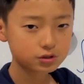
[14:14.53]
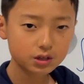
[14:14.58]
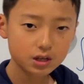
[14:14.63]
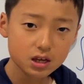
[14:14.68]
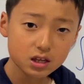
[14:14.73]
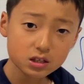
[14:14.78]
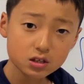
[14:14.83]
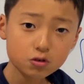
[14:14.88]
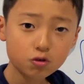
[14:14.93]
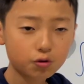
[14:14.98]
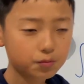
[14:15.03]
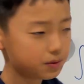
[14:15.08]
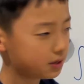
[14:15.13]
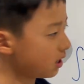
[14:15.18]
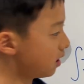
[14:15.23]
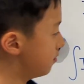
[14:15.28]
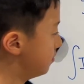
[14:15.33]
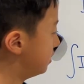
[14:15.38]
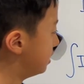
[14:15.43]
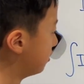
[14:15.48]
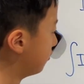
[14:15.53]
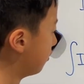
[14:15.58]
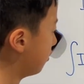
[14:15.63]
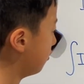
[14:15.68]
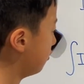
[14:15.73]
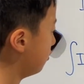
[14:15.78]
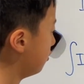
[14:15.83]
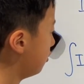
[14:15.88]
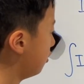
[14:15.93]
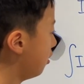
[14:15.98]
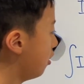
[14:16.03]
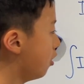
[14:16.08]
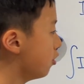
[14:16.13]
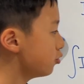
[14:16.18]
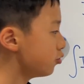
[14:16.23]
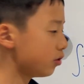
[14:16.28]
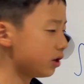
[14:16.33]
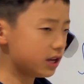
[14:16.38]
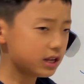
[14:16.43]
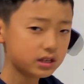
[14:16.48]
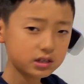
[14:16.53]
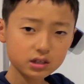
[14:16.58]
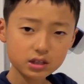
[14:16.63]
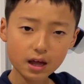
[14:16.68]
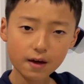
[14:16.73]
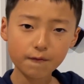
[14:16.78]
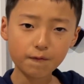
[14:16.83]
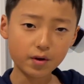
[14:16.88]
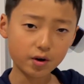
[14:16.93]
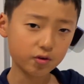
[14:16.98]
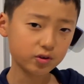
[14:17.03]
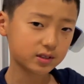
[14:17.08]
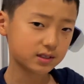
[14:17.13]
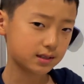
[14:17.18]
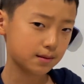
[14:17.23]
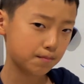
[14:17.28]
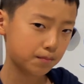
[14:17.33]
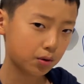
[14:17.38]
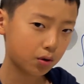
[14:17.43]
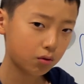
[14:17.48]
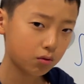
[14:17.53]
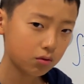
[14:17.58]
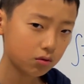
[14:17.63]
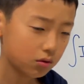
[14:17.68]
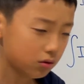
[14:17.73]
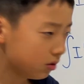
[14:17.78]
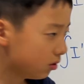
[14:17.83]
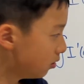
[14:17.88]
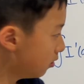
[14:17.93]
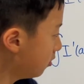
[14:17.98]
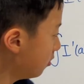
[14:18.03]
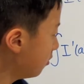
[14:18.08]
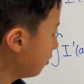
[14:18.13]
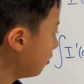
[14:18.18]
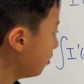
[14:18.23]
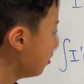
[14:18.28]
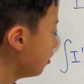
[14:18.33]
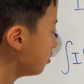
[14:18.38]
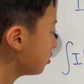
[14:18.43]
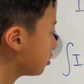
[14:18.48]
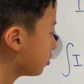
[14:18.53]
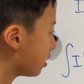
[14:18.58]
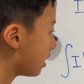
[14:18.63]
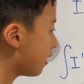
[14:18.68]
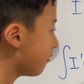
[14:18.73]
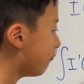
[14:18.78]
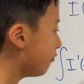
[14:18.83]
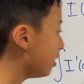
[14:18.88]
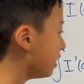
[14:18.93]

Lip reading: the integral becomes 0. So isn't that very simple? So if